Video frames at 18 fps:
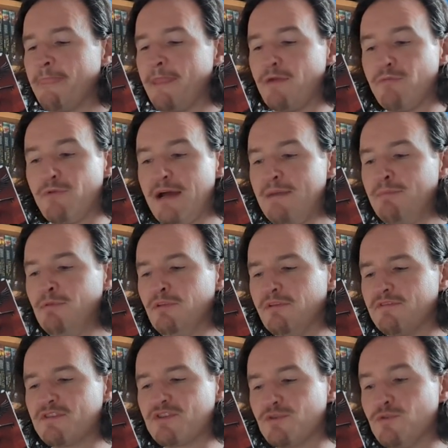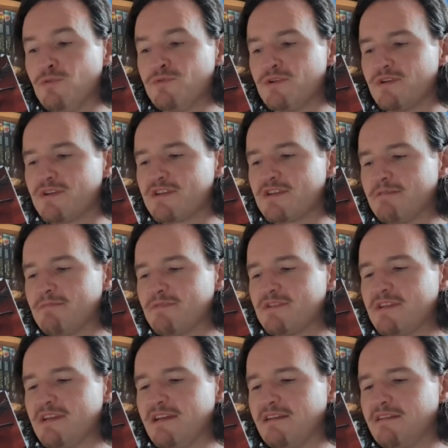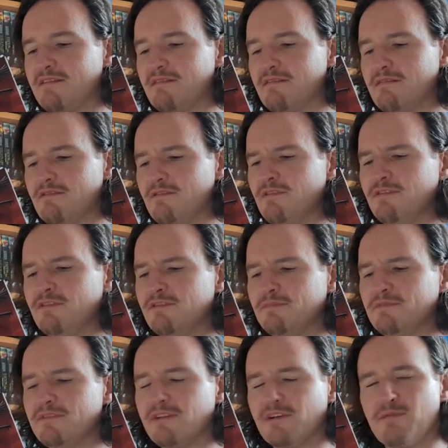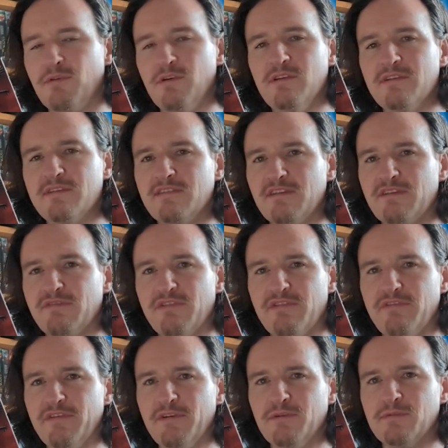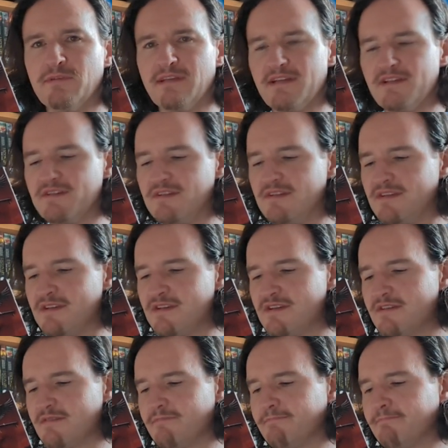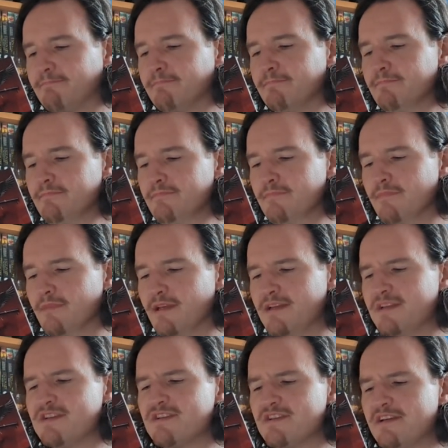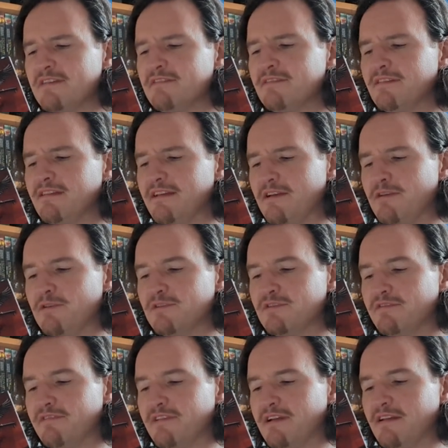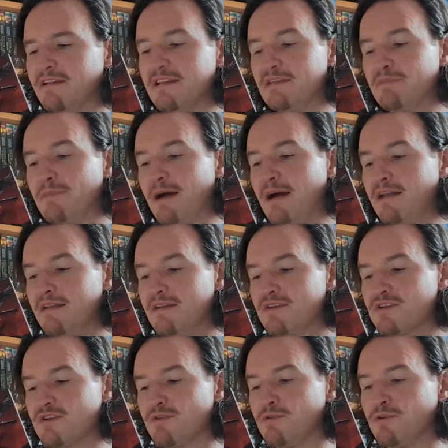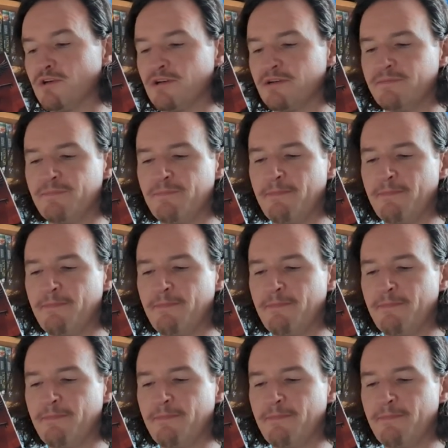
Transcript: A rabble of soldiers, some said, not up to the quality of the field legions, and certainly not of the elite palace corps.